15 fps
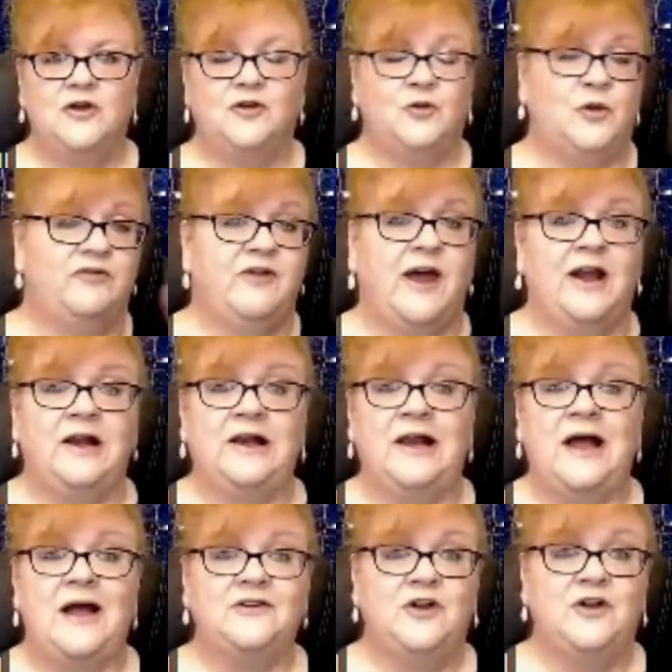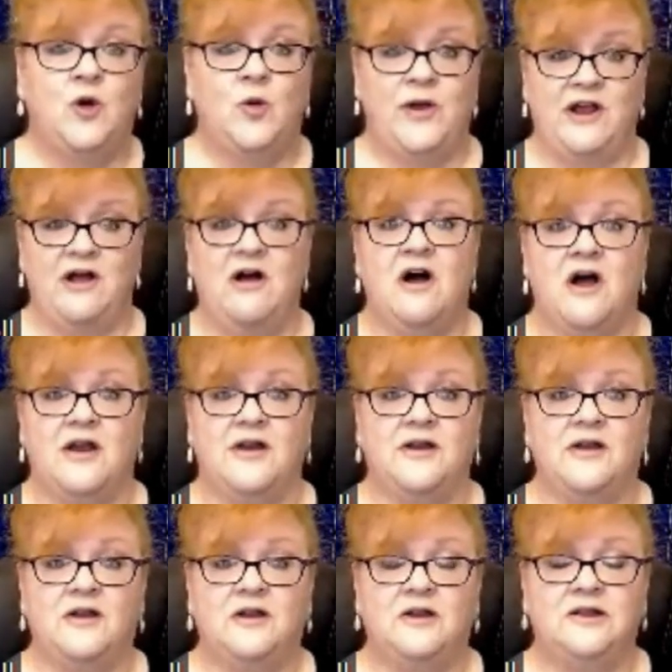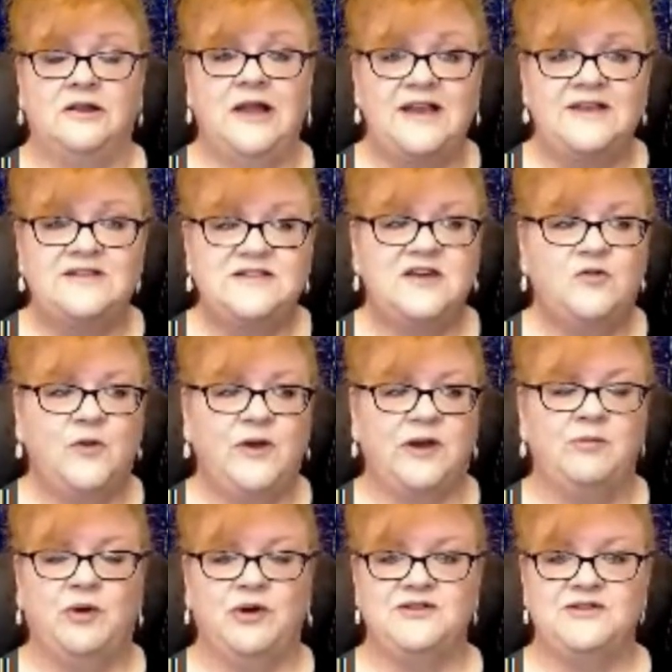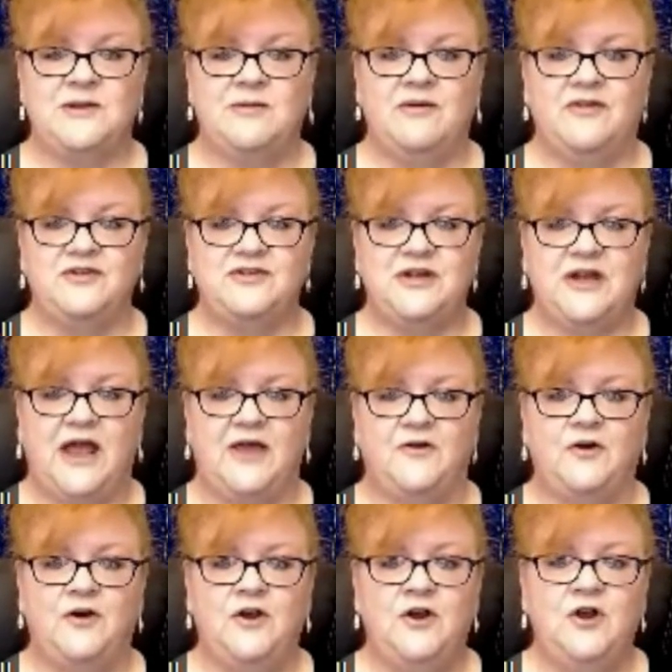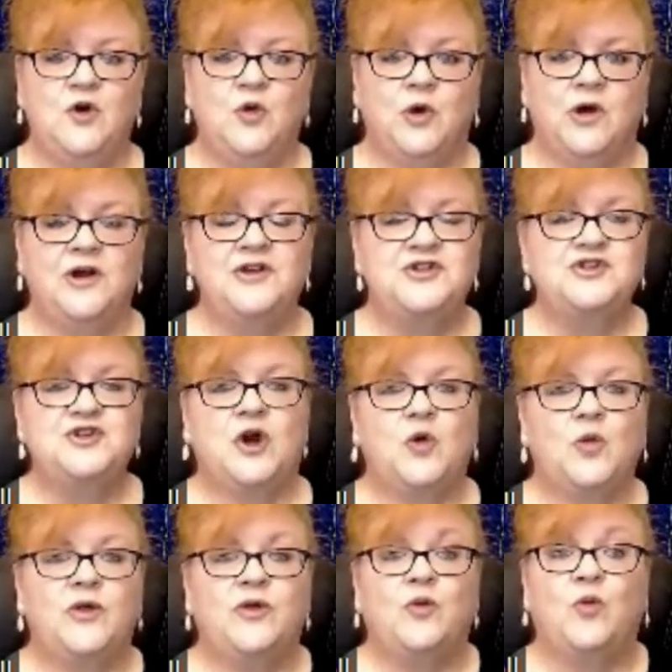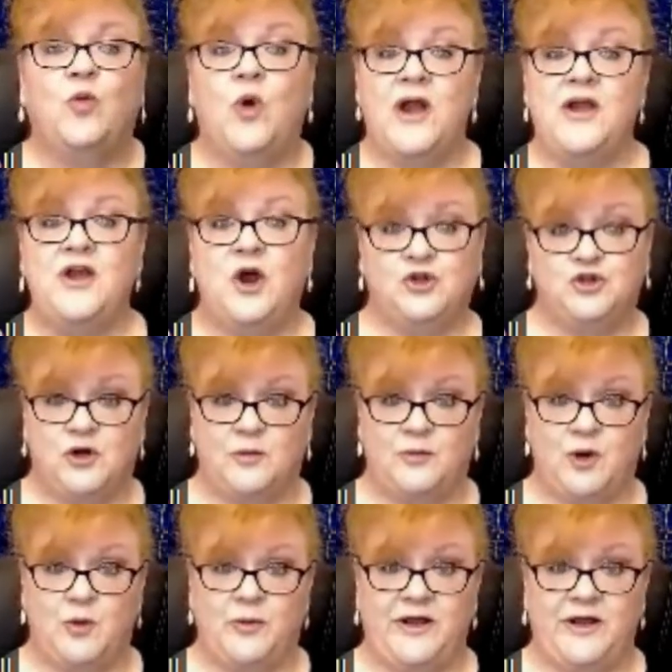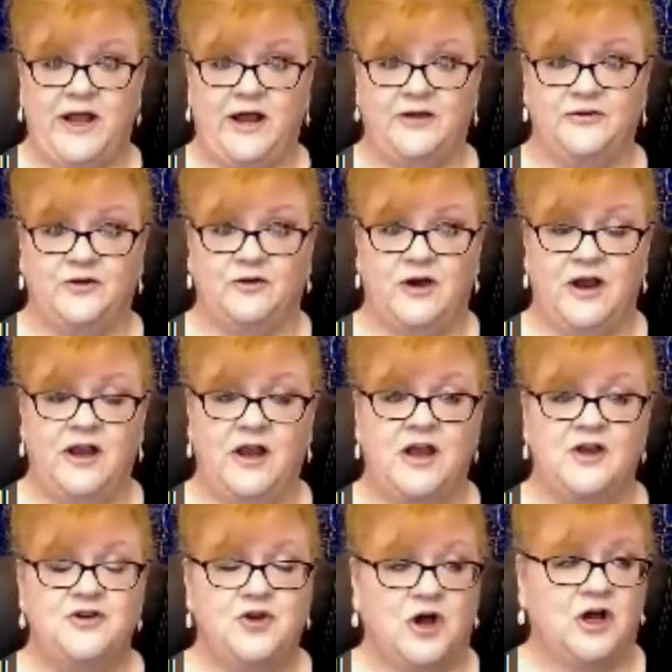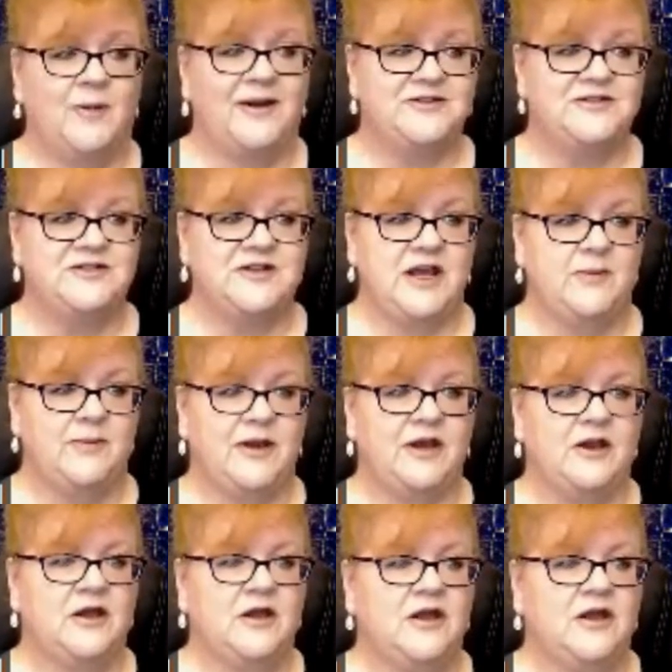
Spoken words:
So we've got a lot going on. Let's see if we can put some of this together. We're going to start with 1 no trump opening hands, all right, and talk about Stayman.